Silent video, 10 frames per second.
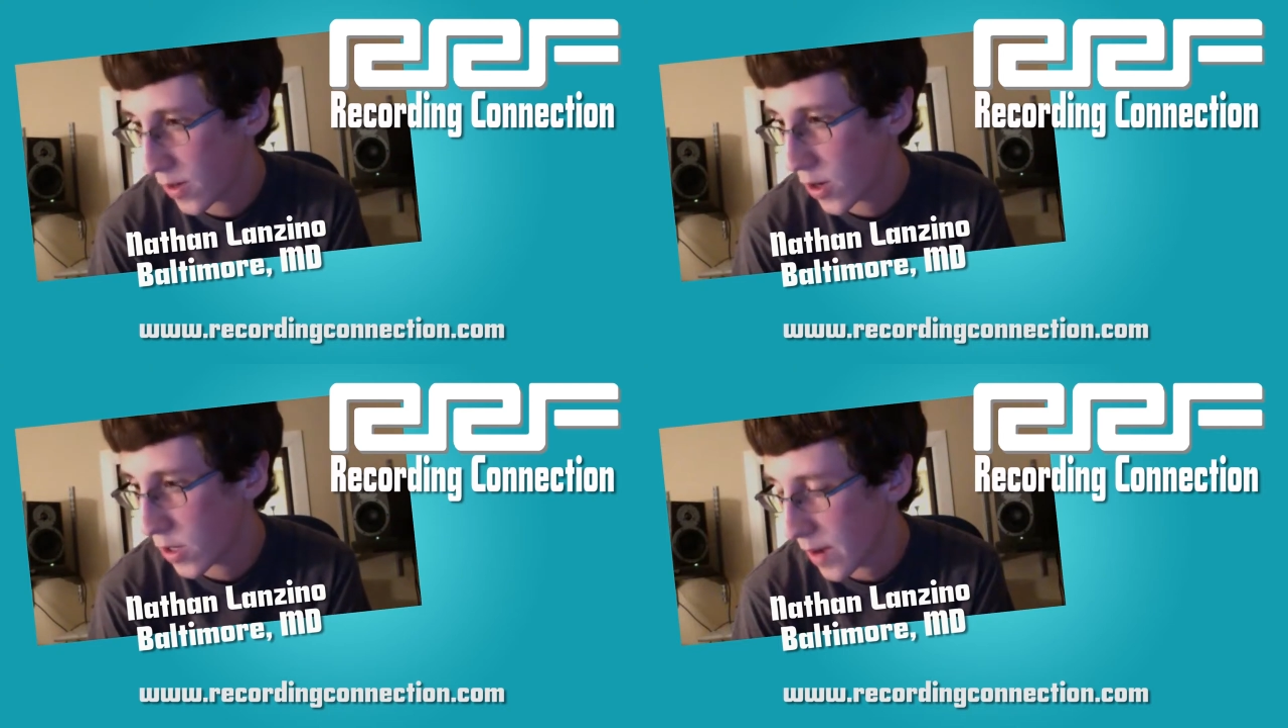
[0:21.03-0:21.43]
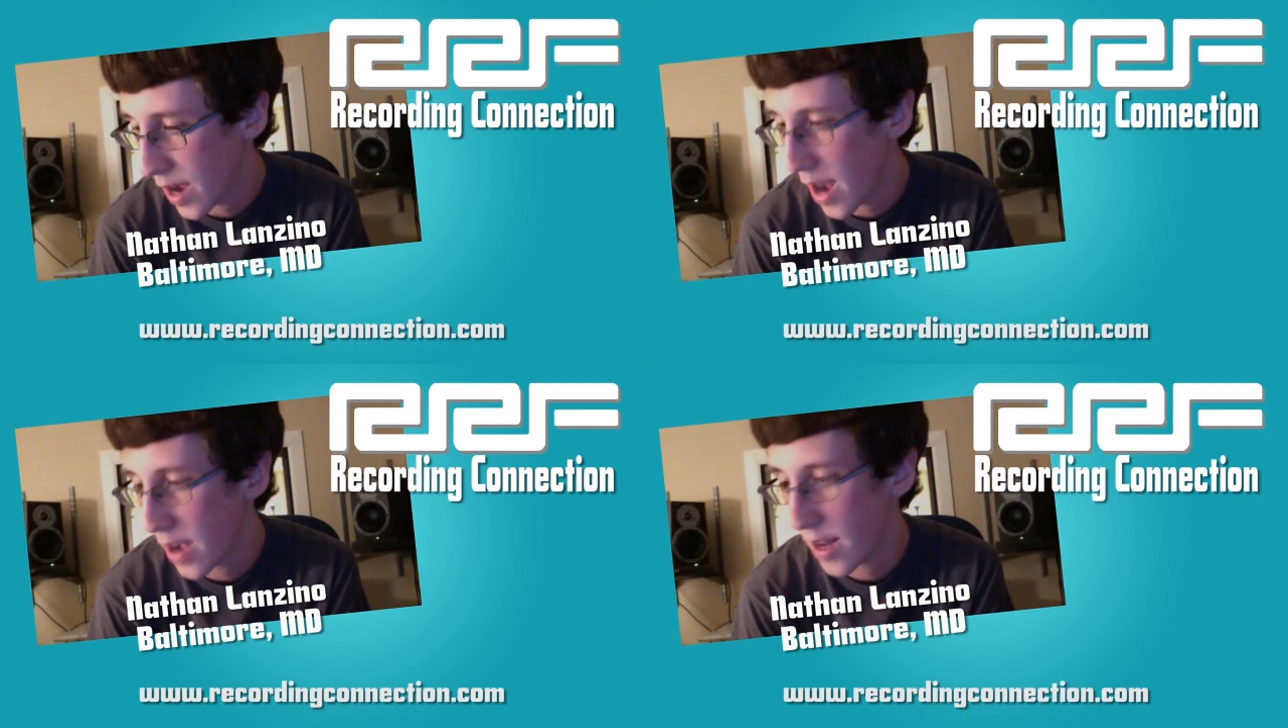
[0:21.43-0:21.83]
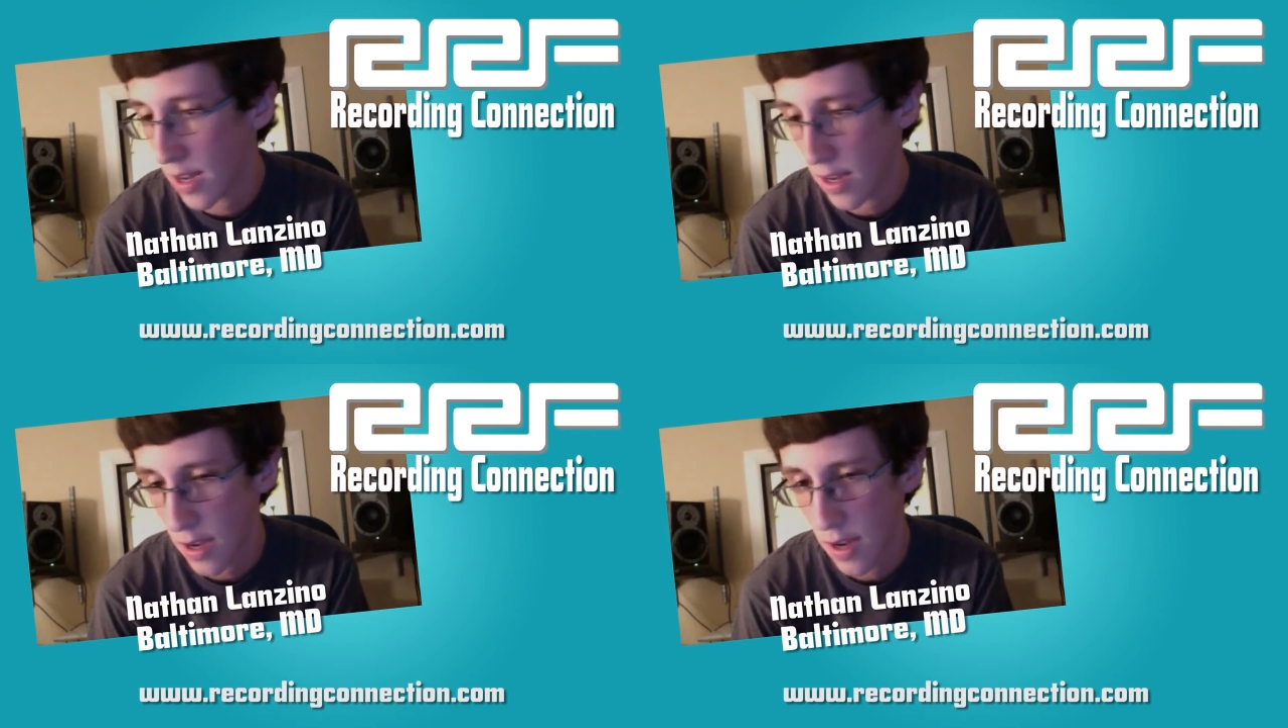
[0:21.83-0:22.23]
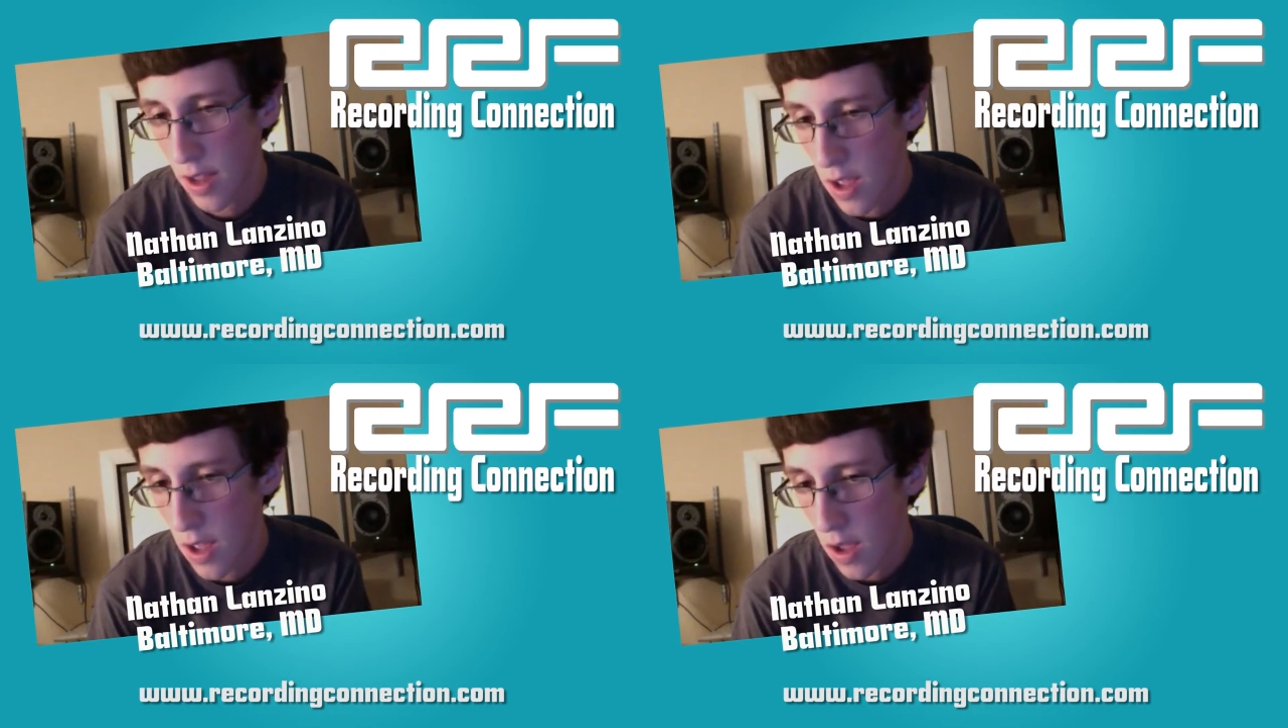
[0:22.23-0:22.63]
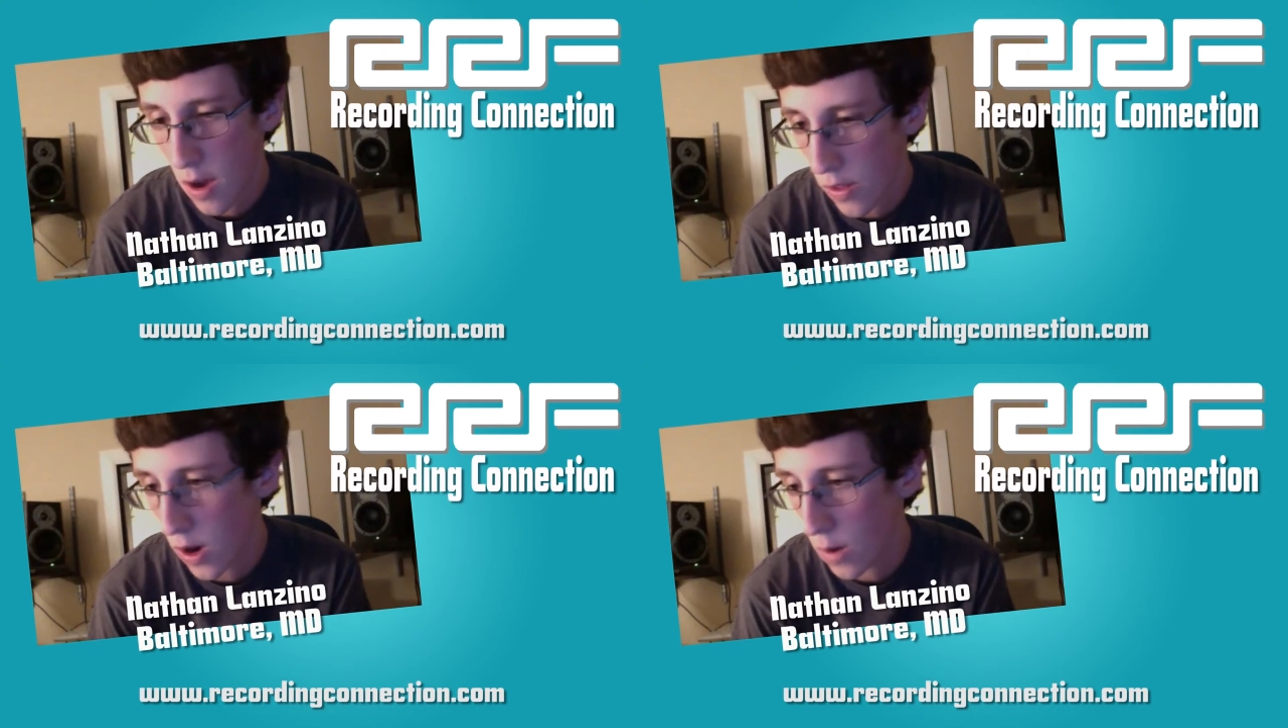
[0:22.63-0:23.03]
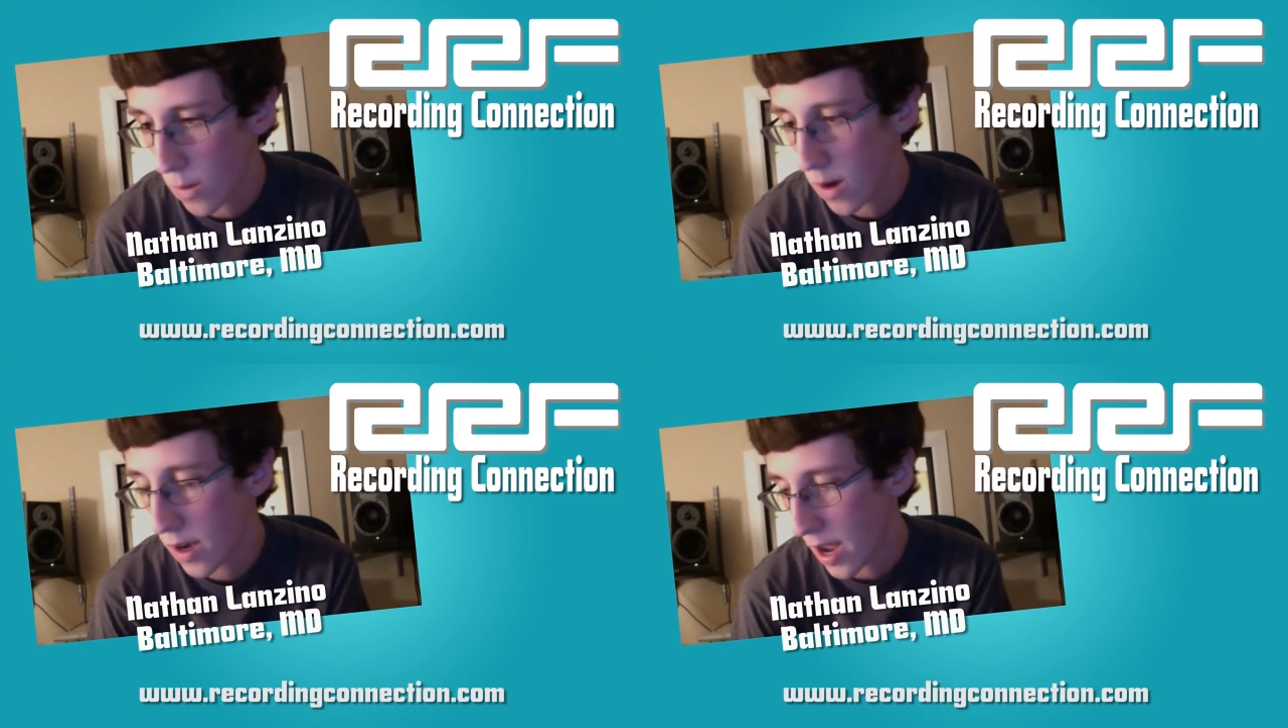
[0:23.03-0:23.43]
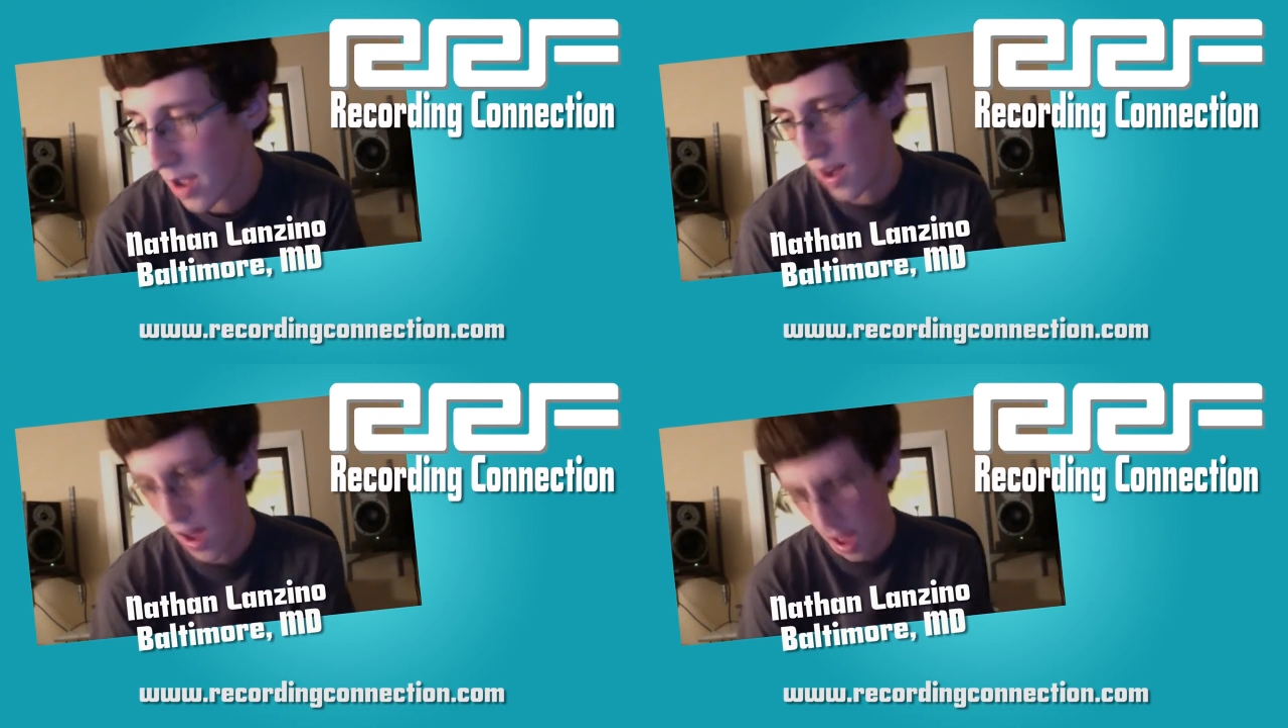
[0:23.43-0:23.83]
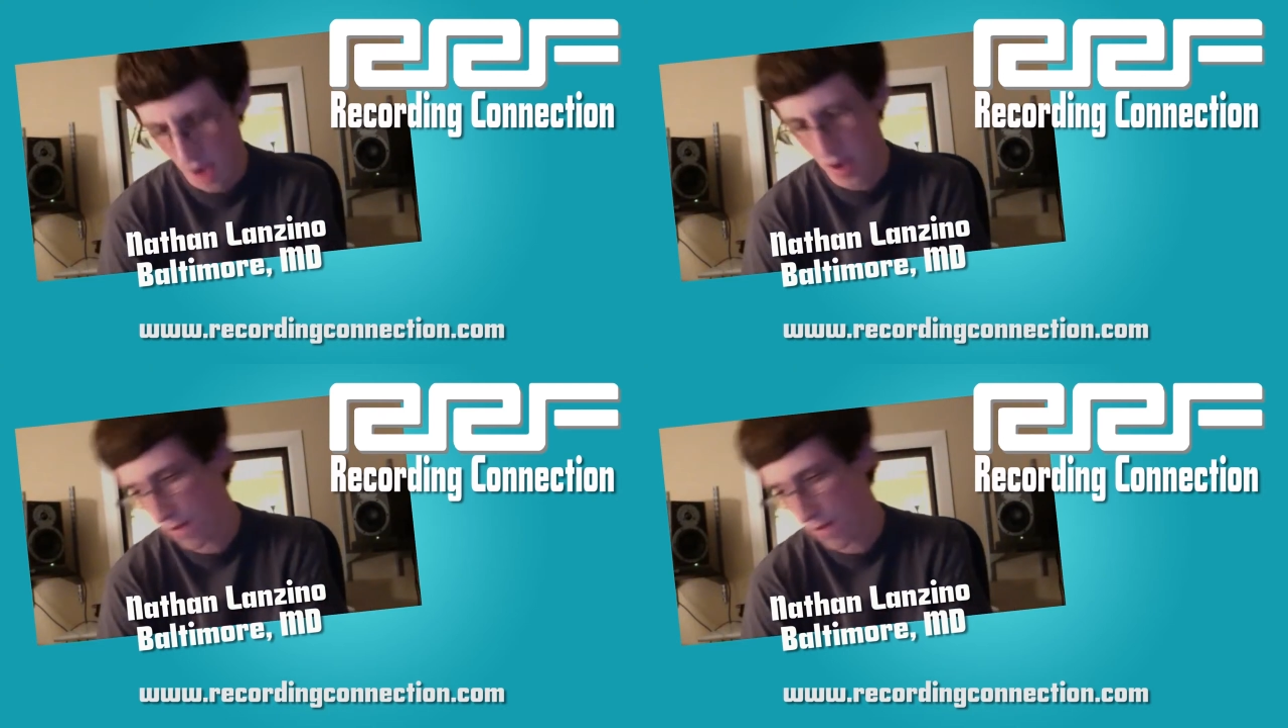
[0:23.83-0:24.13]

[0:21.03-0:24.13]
goes behind it and all the hard work, I I don't know.